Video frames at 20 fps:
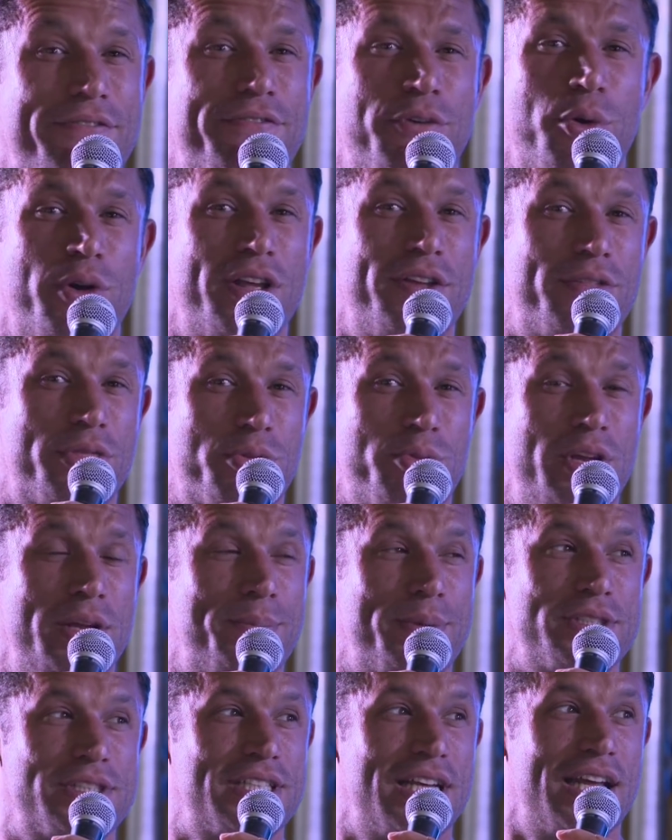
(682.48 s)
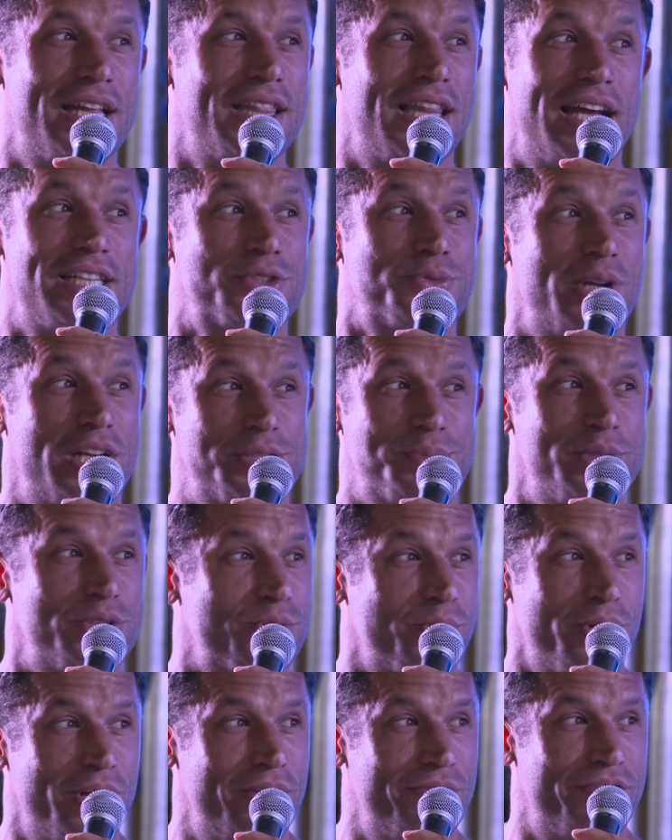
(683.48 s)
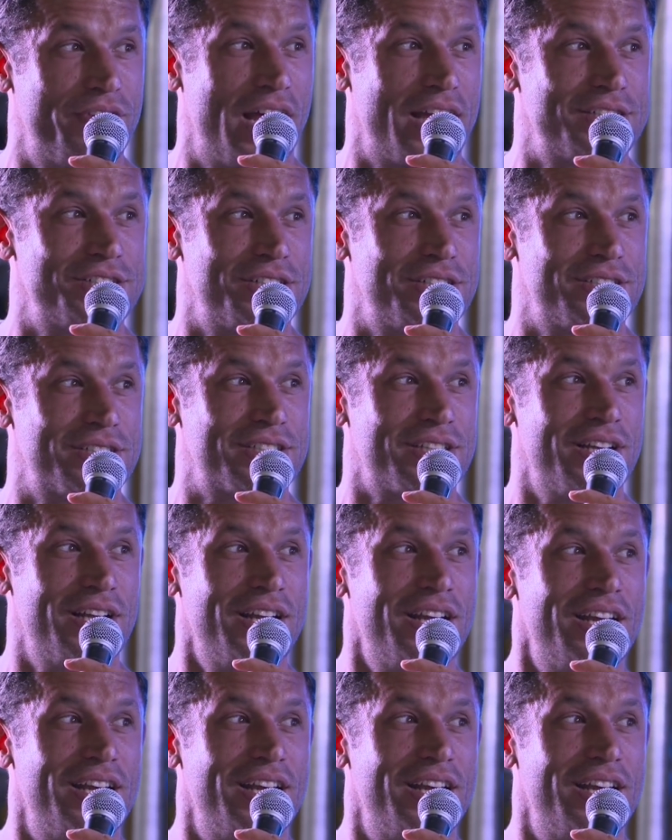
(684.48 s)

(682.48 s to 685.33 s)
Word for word: get 43% less respiratory infections.